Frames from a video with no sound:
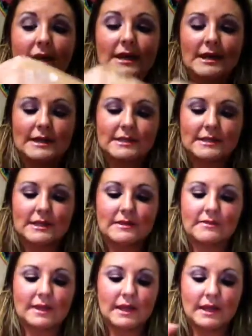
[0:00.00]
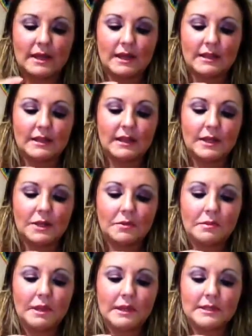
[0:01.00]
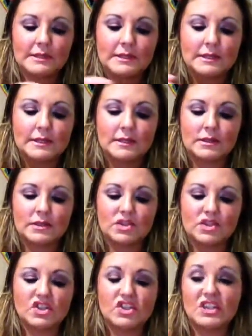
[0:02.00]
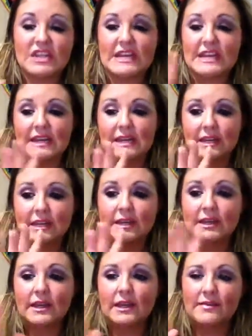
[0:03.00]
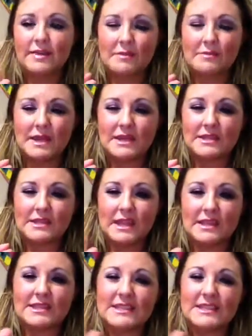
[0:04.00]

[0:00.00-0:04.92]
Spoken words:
is leaving it a little bit sheen, if that makes sense.